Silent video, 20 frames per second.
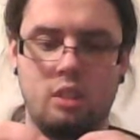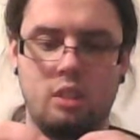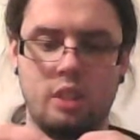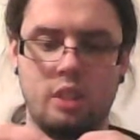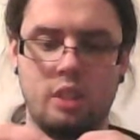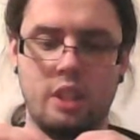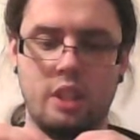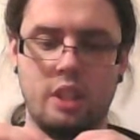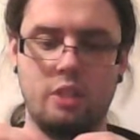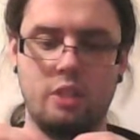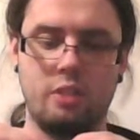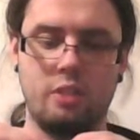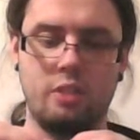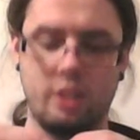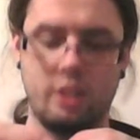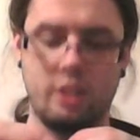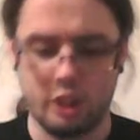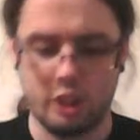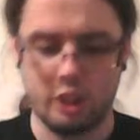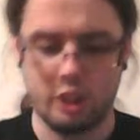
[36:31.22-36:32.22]
That is
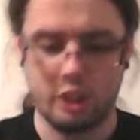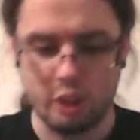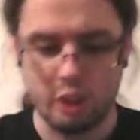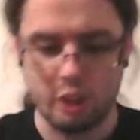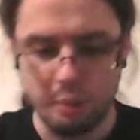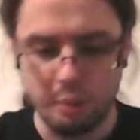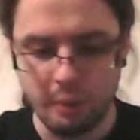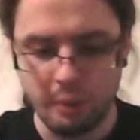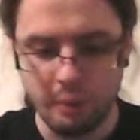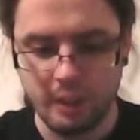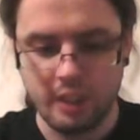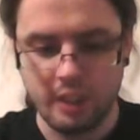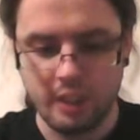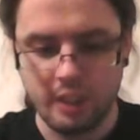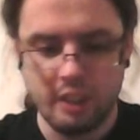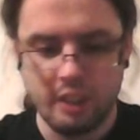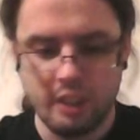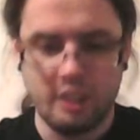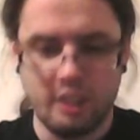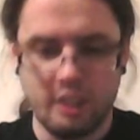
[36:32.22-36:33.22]
extremely weird.
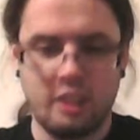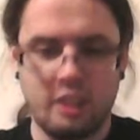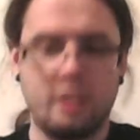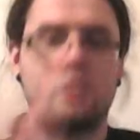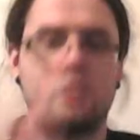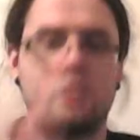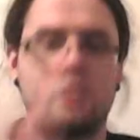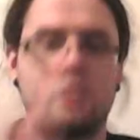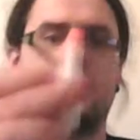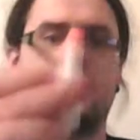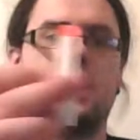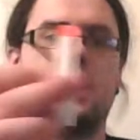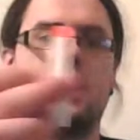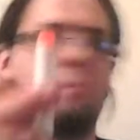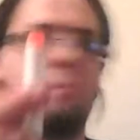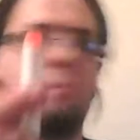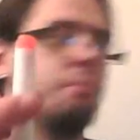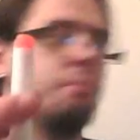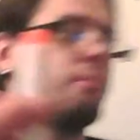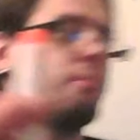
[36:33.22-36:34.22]
The tip,
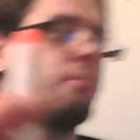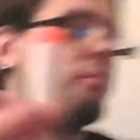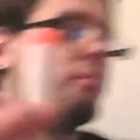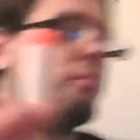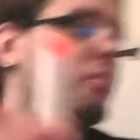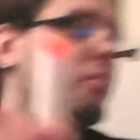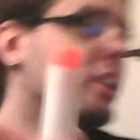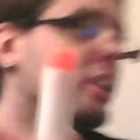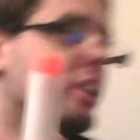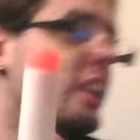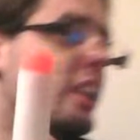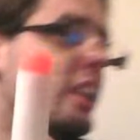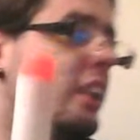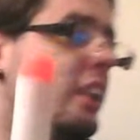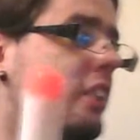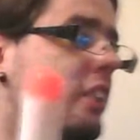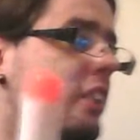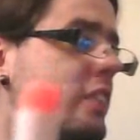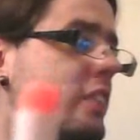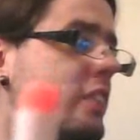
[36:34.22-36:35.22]
I
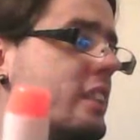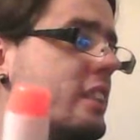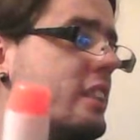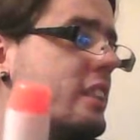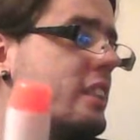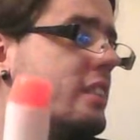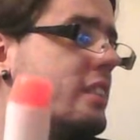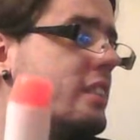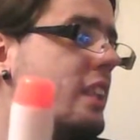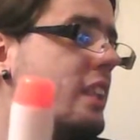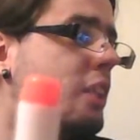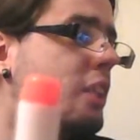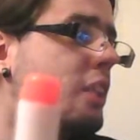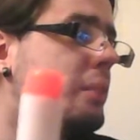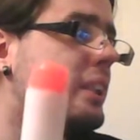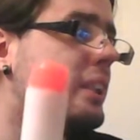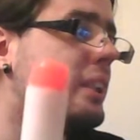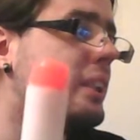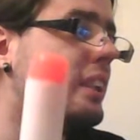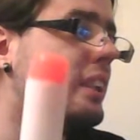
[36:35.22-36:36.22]
don't know if you guys can tell,
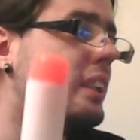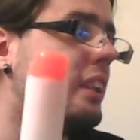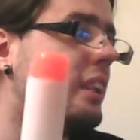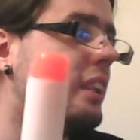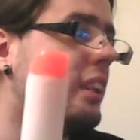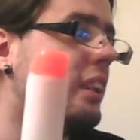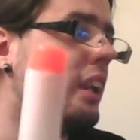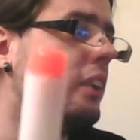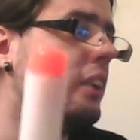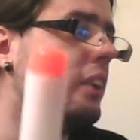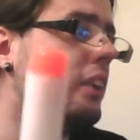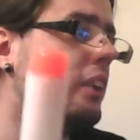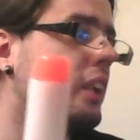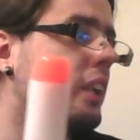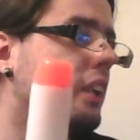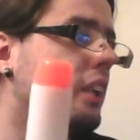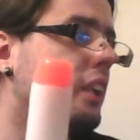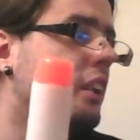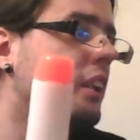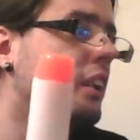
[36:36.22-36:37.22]
but yeah, you
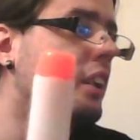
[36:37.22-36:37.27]
can.